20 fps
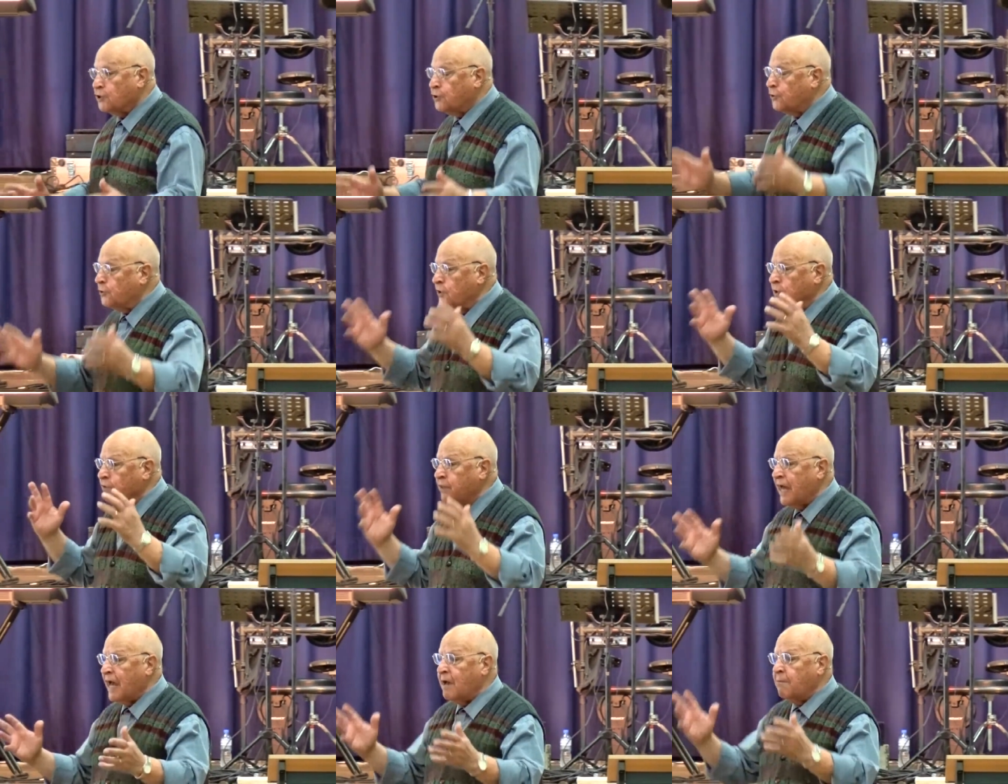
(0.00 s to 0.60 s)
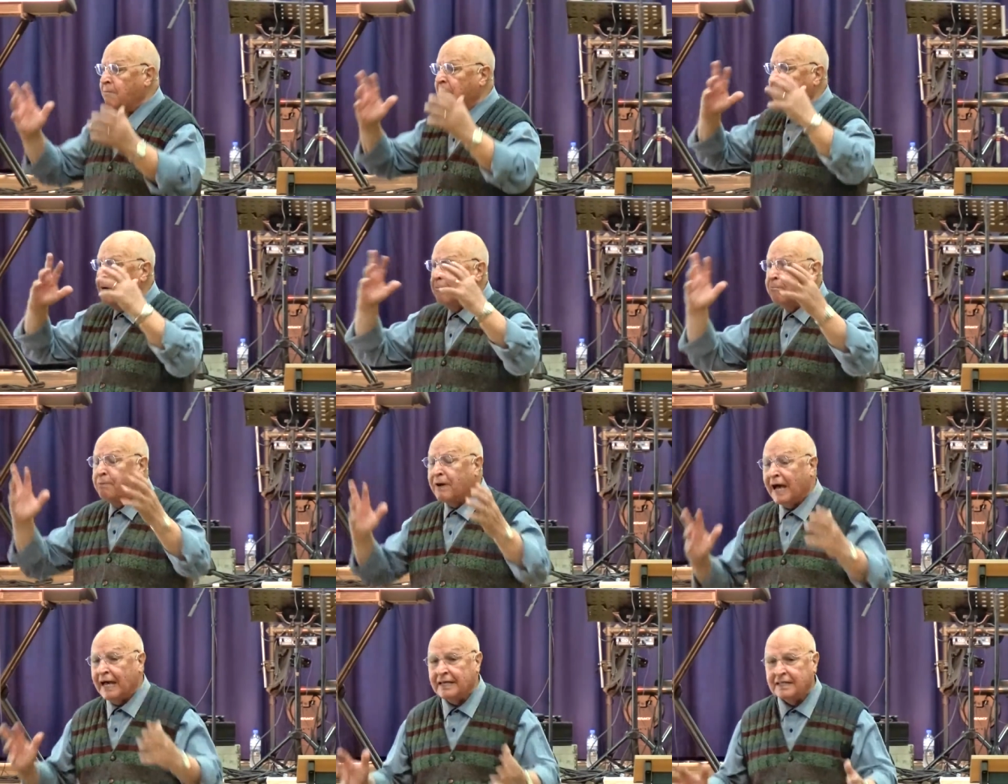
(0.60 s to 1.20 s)
Through them
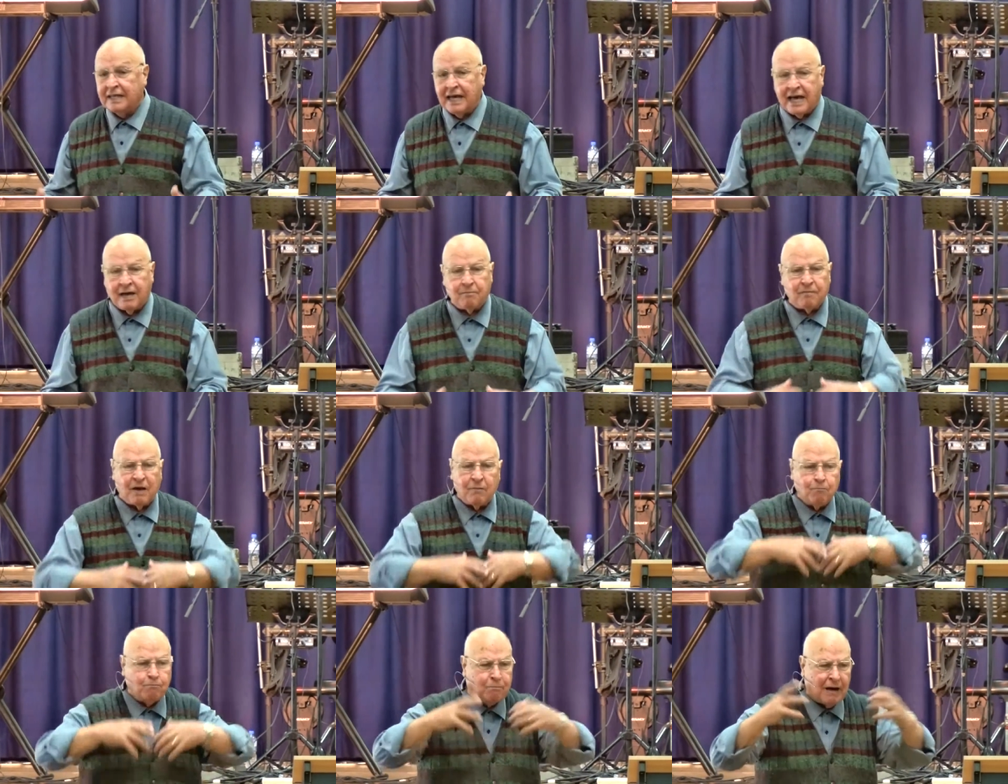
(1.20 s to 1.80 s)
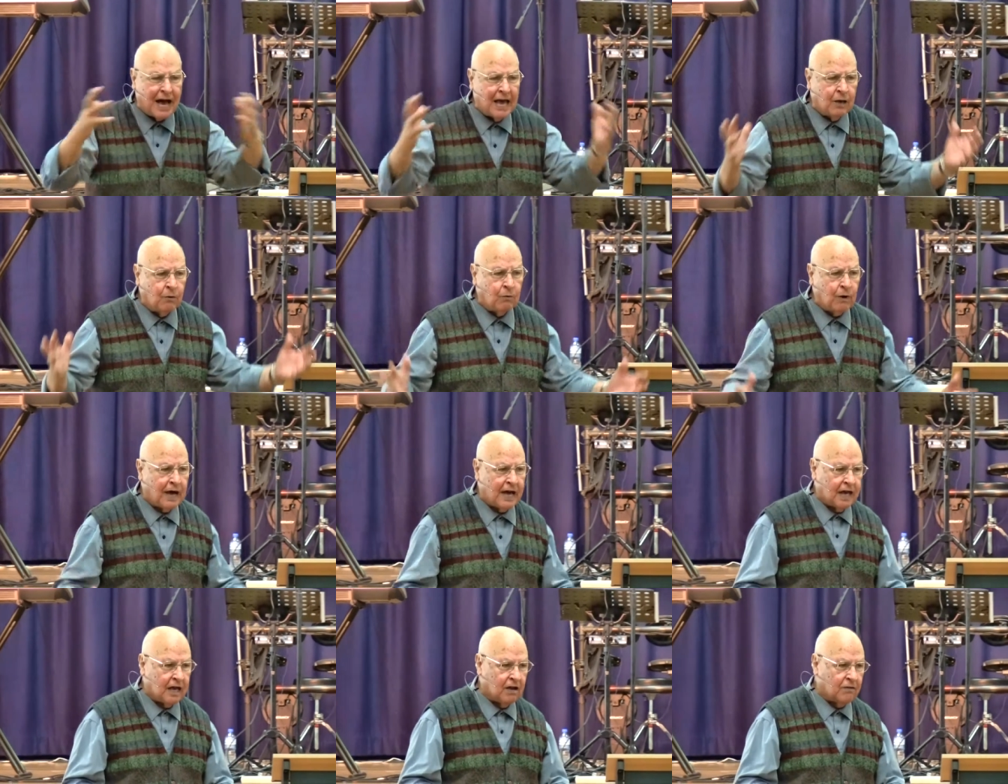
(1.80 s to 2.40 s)
and by them and by
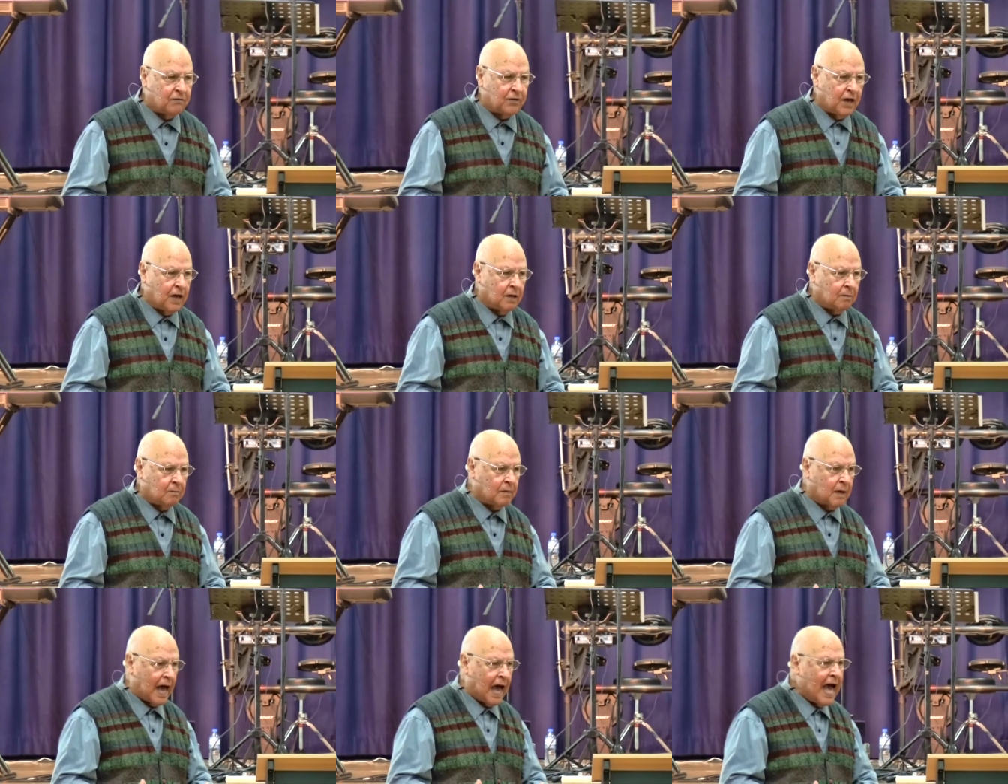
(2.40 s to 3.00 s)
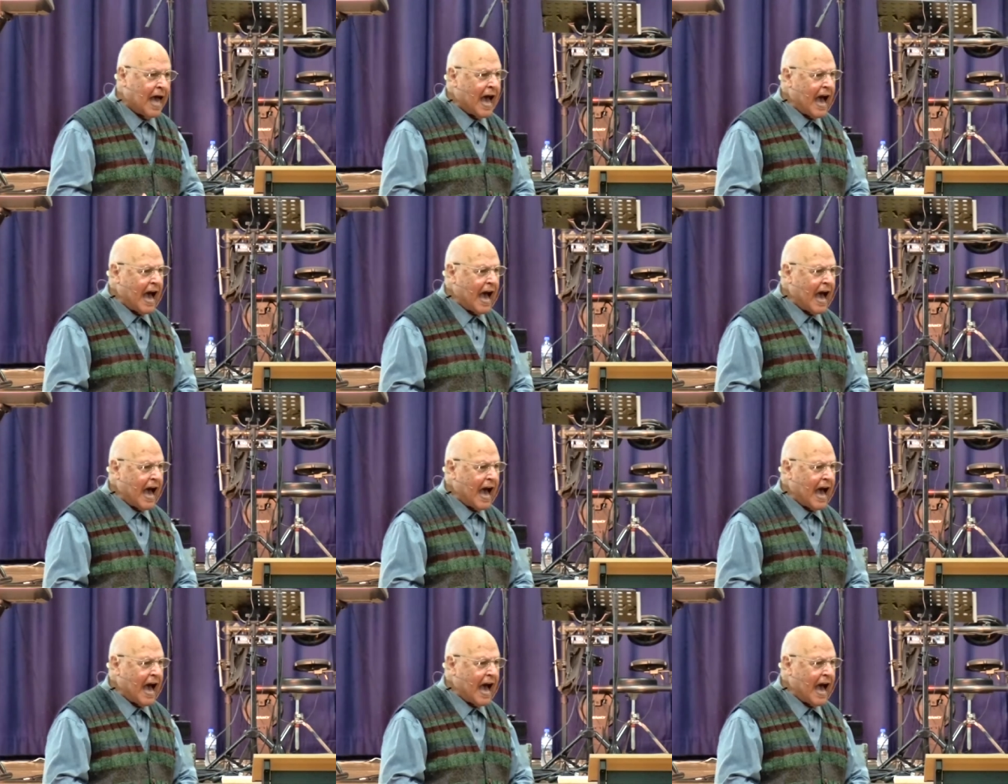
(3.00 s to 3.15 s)
way of them,